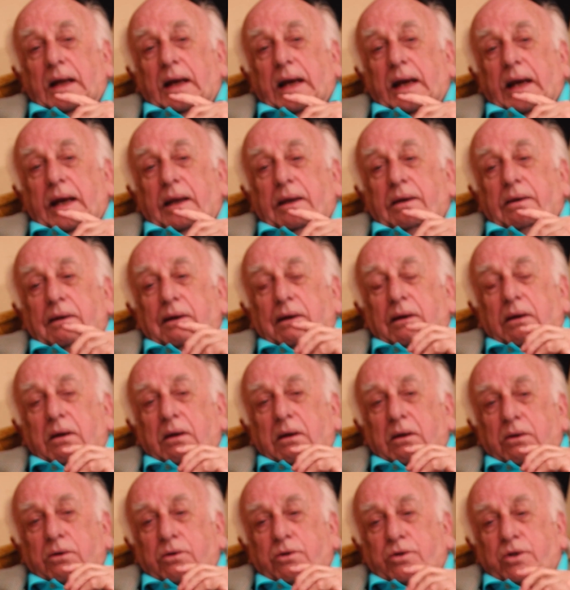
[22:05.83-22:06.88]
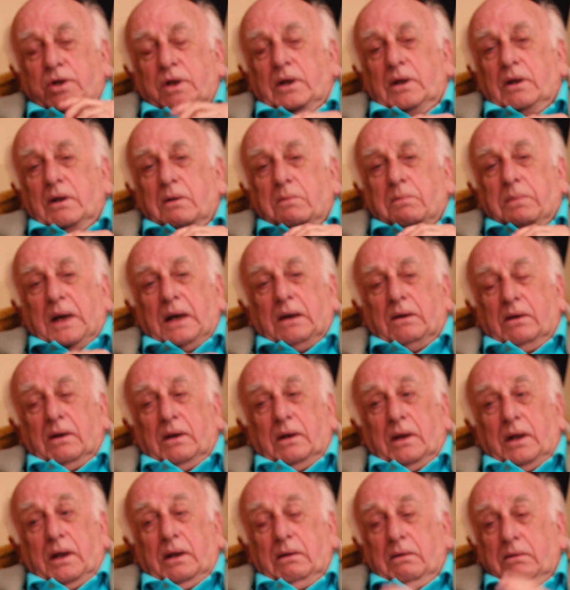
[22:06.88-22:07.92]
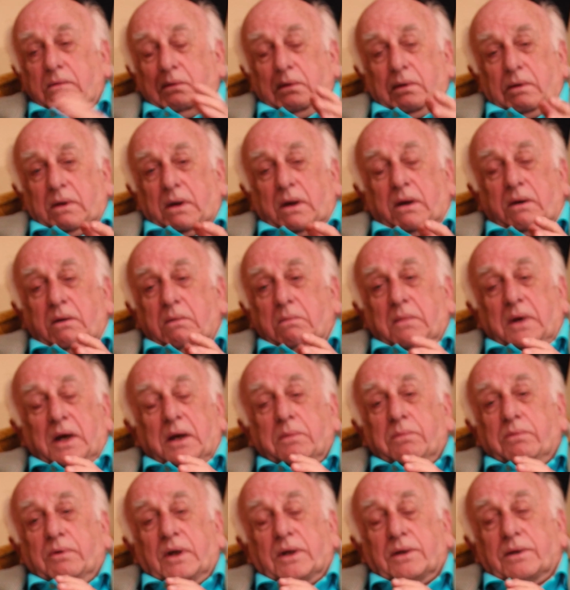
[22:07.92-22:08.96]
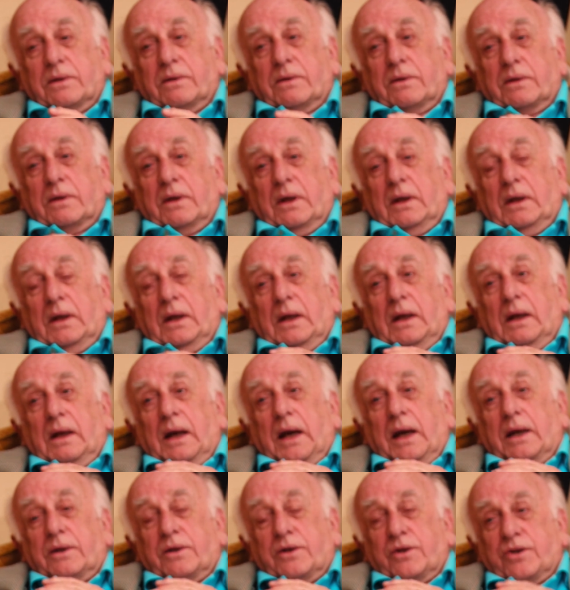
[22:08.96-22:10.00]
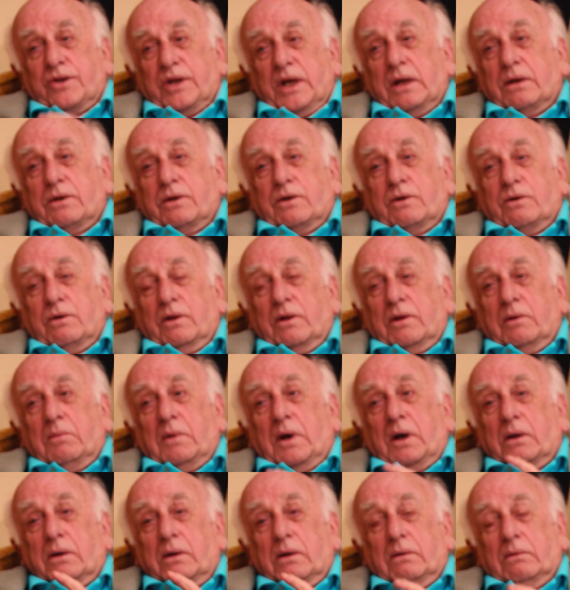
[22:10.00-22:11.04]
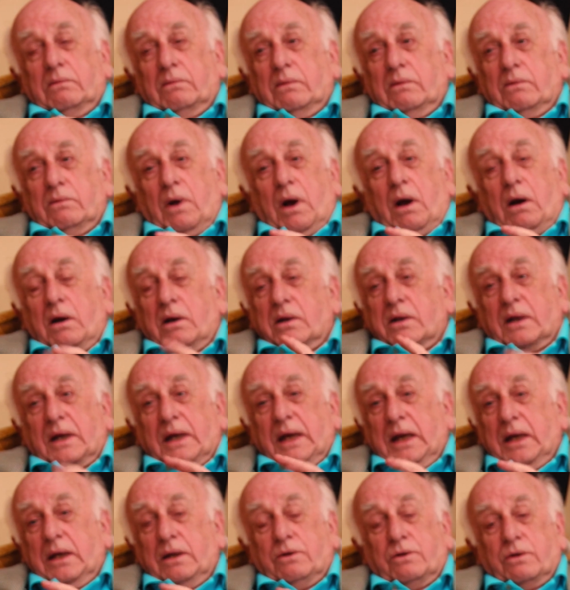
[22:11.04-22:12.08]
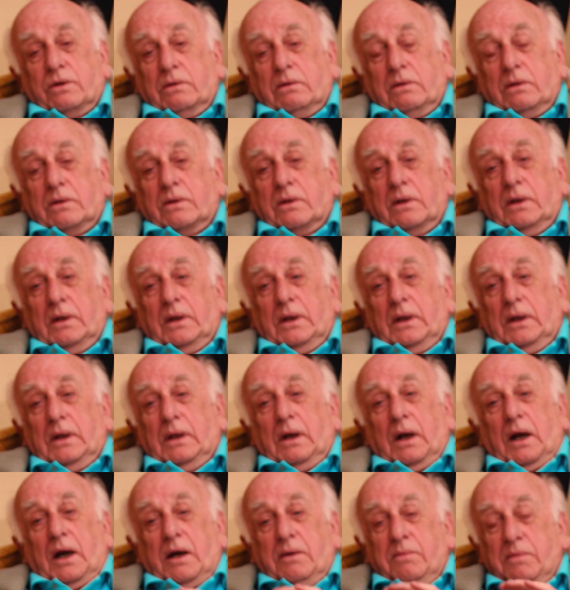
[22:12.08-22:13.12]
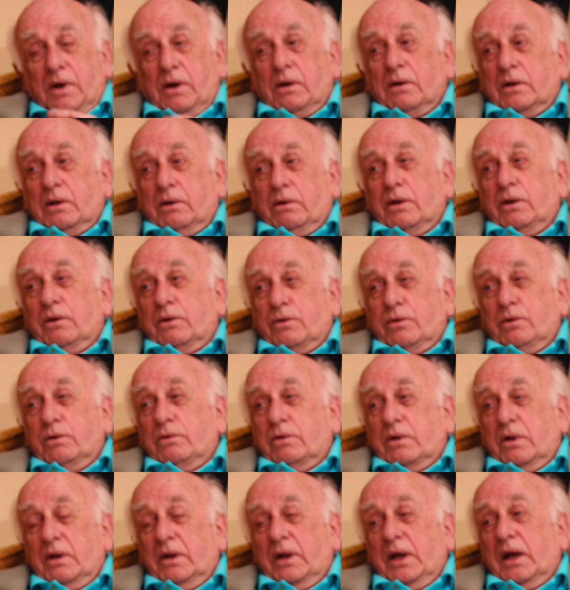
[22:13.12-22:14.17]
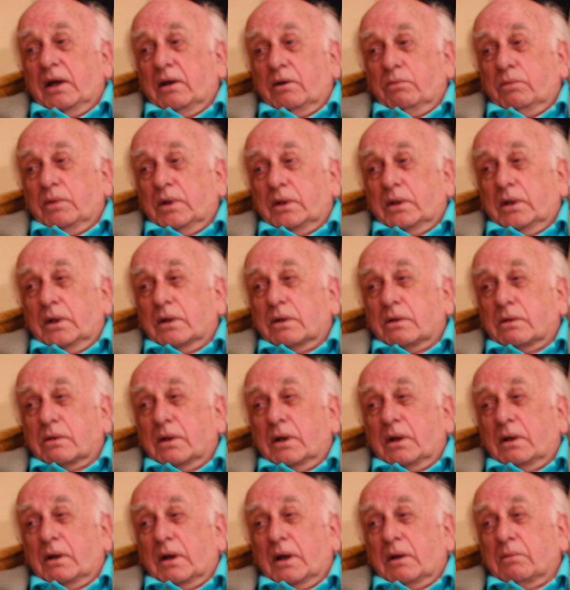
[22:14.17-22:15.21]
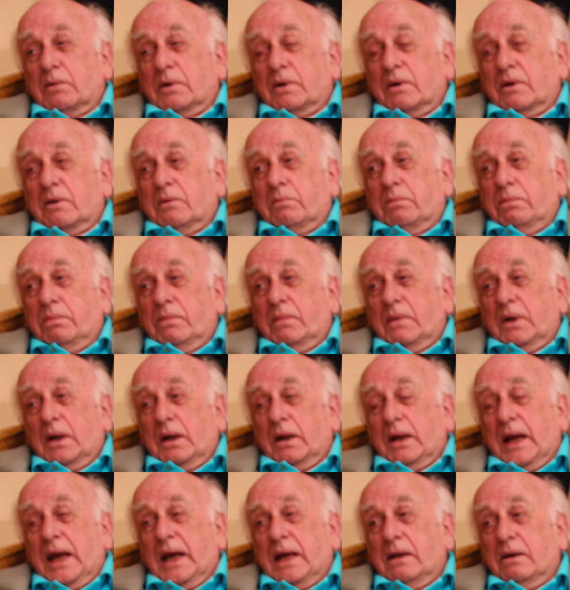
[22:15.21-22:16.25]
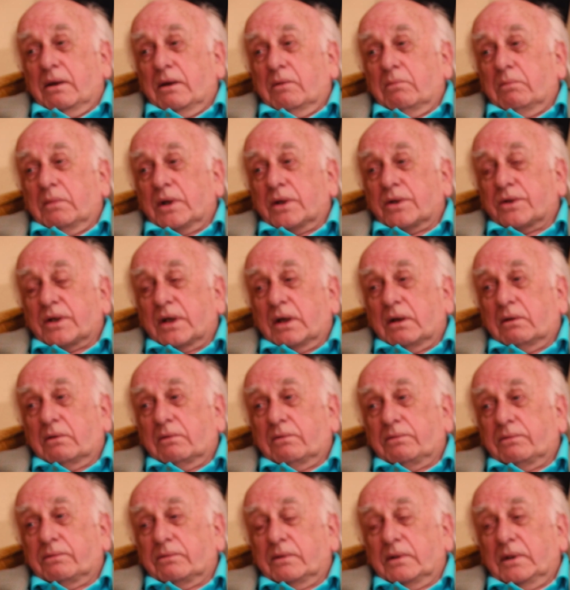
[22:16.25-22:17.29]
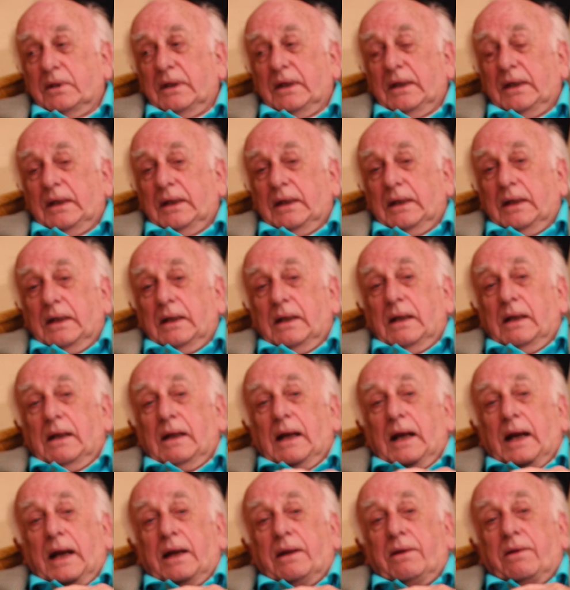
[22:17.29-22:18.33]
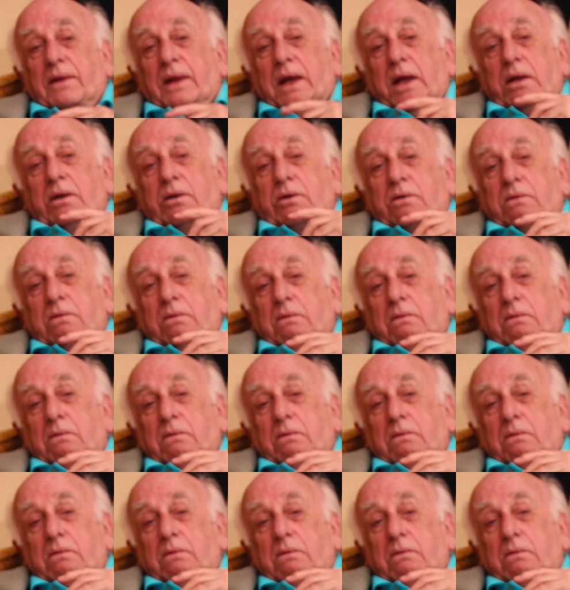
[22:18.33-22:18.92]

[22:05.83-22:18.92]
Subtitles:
And Jean apparently, not in my presence, had said to them on odd occasions, I'm not going through to the end with this. I'm going to end it myself. And they